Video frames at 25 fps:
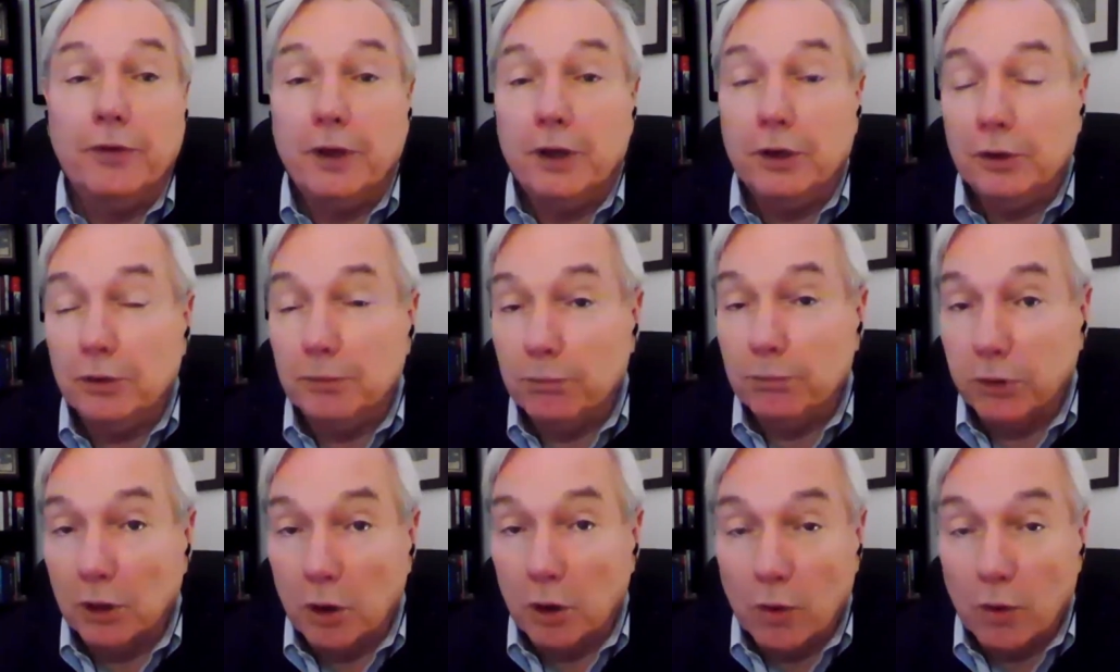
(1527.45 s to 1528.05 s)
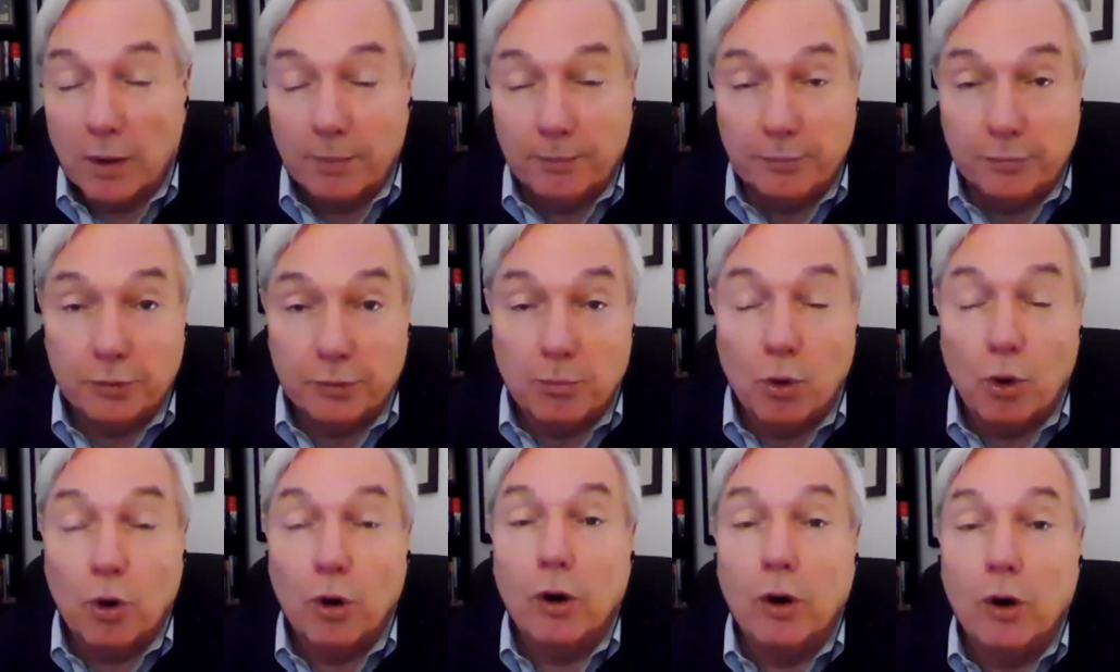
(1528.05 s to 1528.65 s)
They could blow up
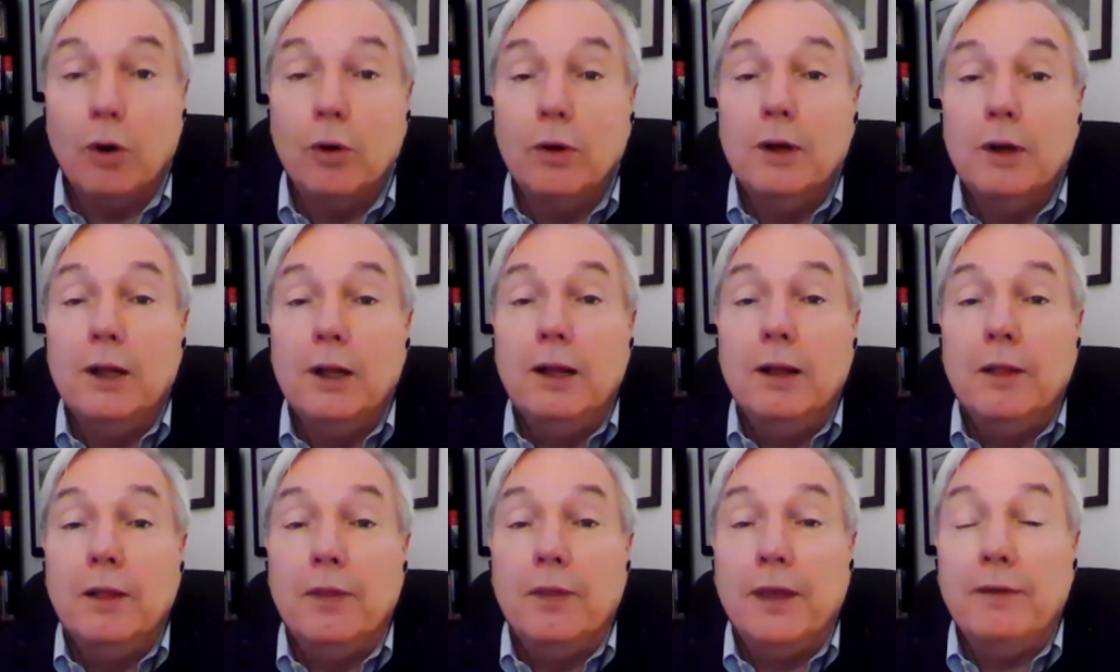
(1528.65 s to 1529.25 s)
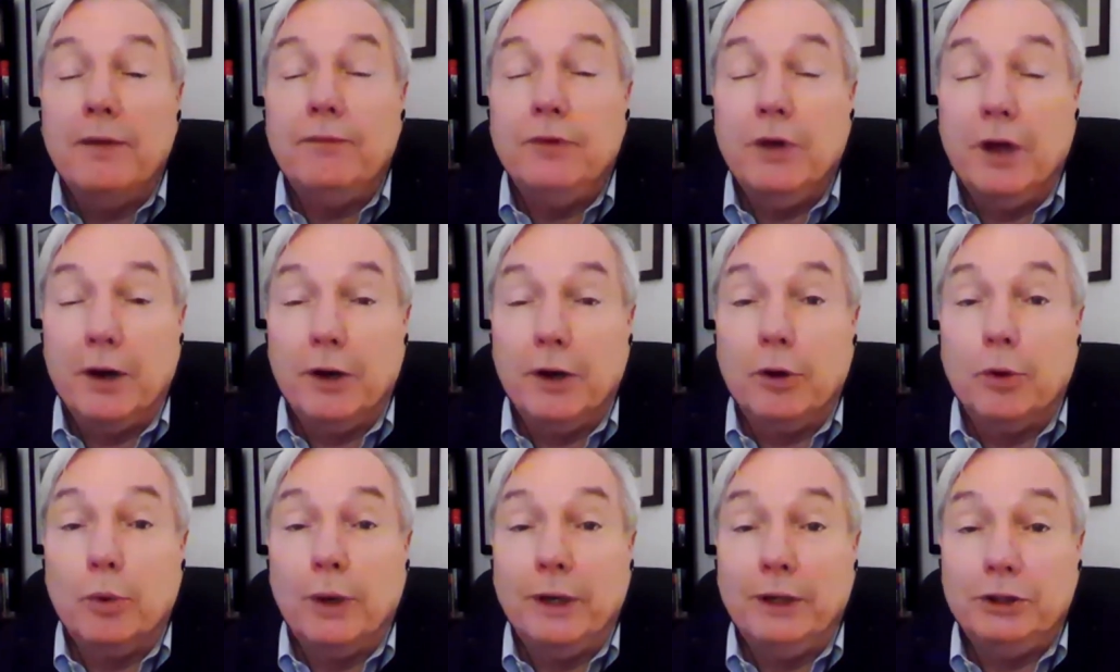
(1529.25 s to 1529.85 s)
tomorrow. They've done
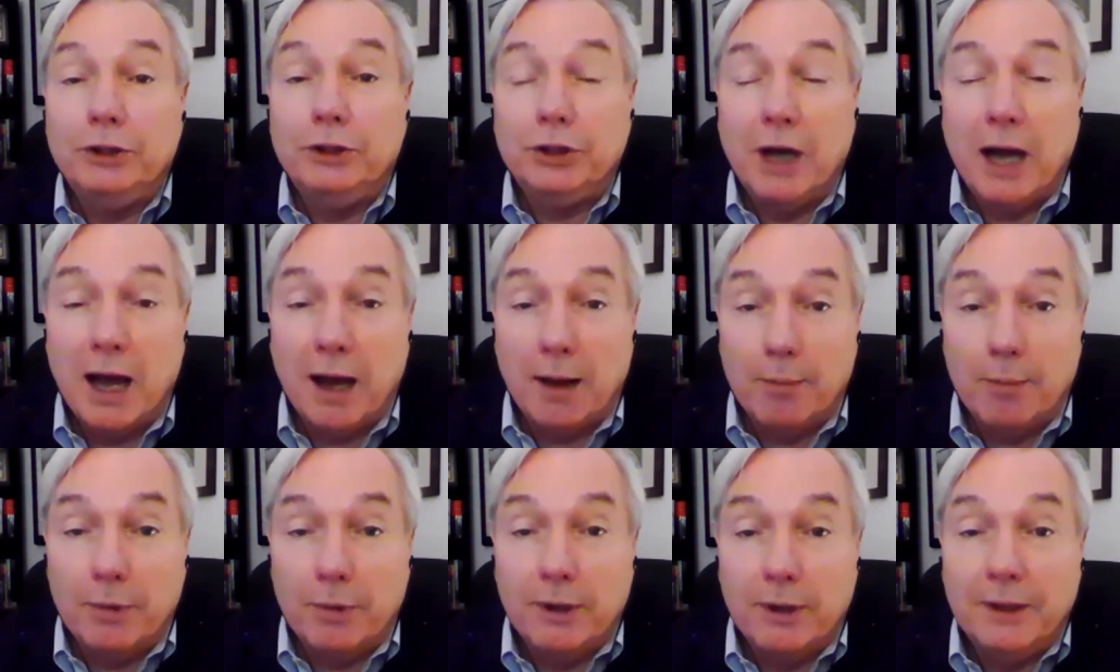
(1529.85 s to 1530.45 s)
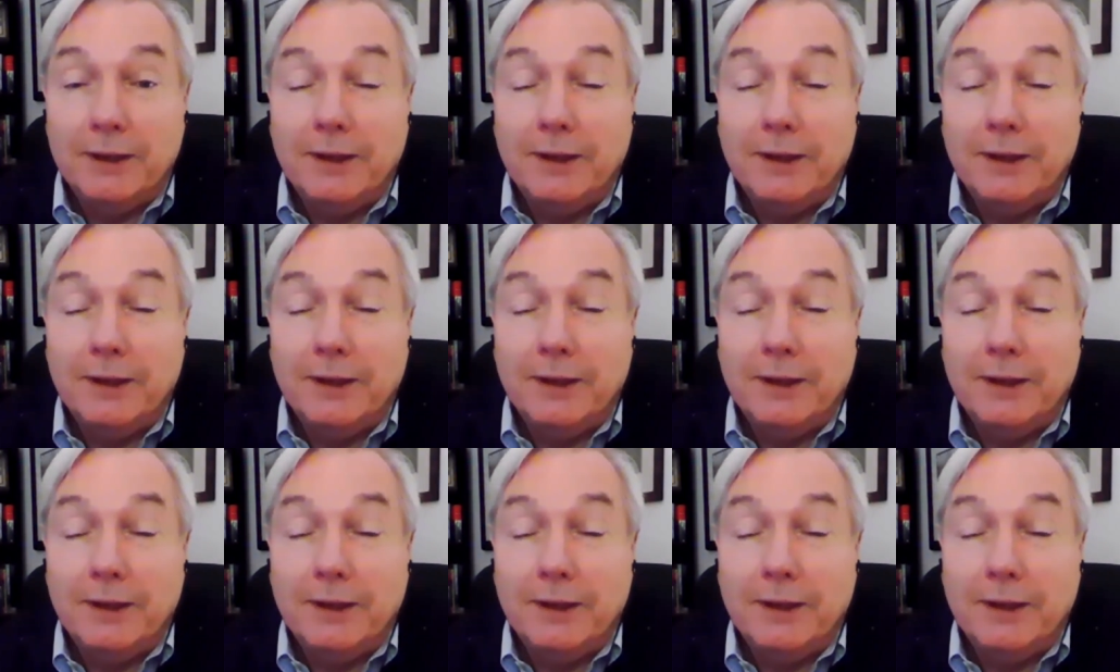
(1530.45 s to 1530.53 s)
a great job.